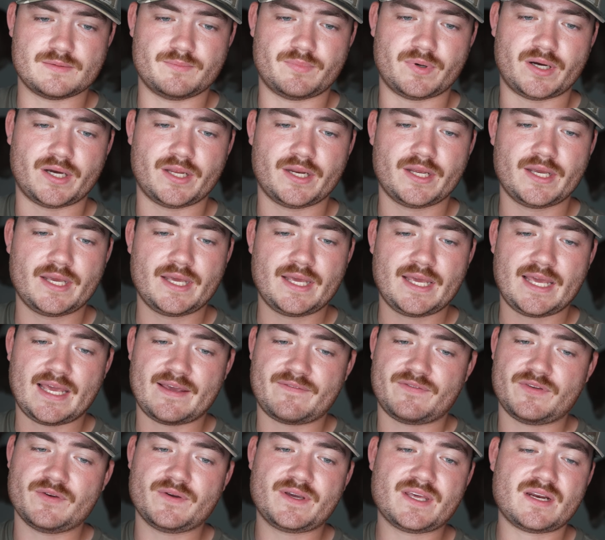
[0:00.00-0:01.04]
But
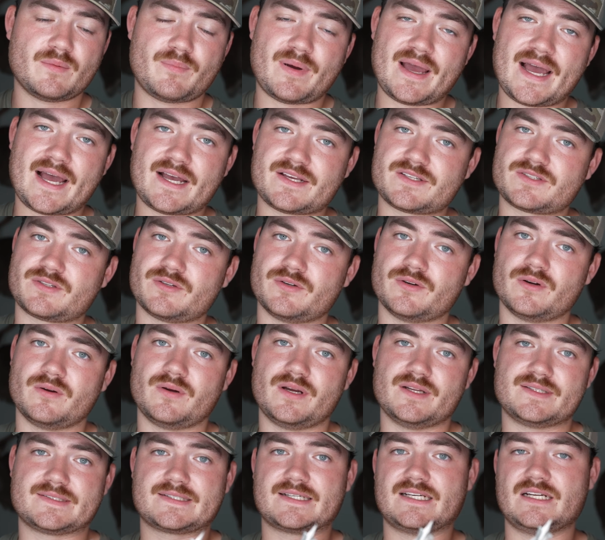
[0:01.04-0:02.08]
if you get a pass through,
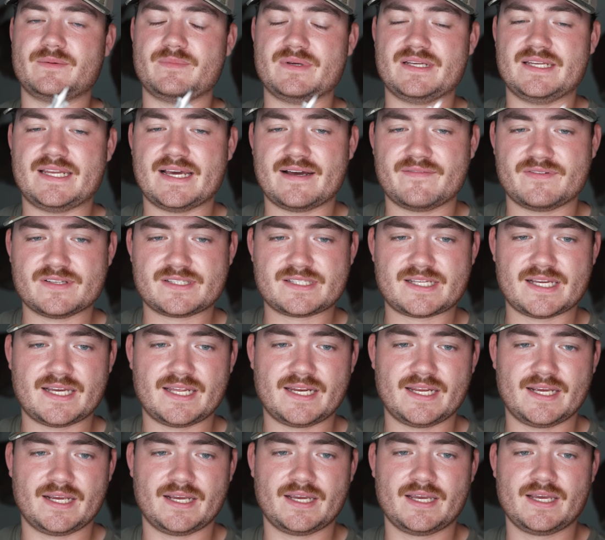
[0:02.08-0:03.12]
it's going to be
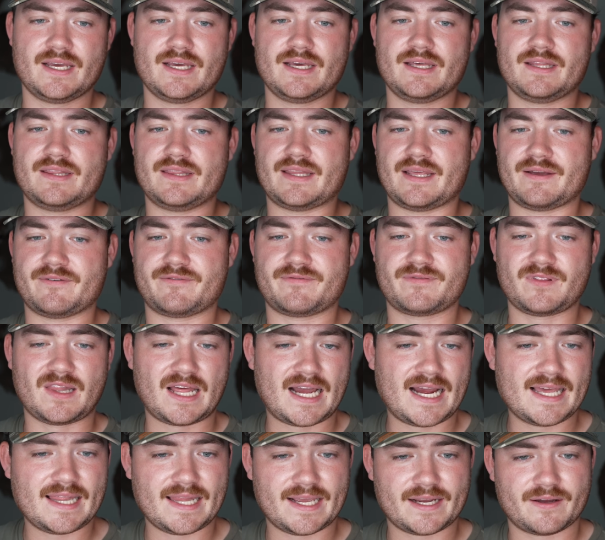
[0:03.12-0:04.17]
devastating. They
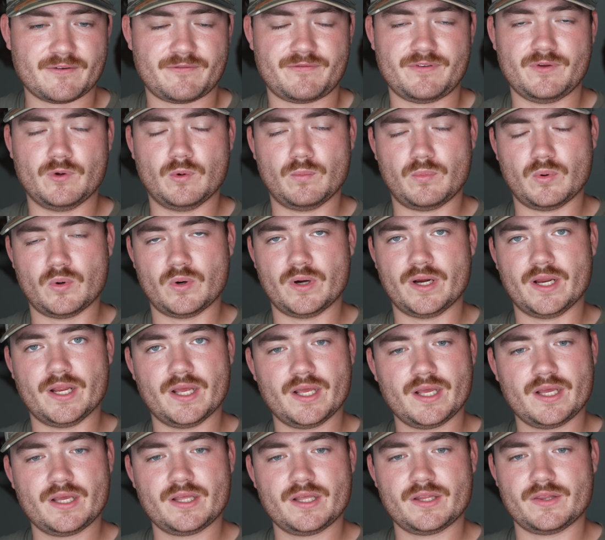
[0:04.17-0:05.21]
fly like a fuel point.
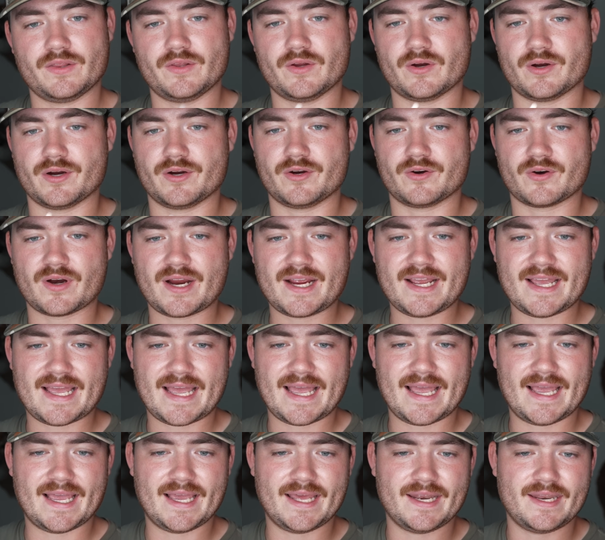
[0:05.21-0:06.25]
They're a great
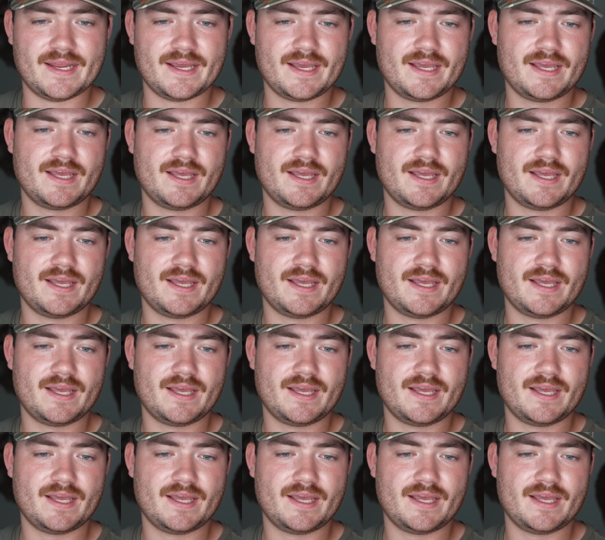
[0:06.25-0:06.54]
head.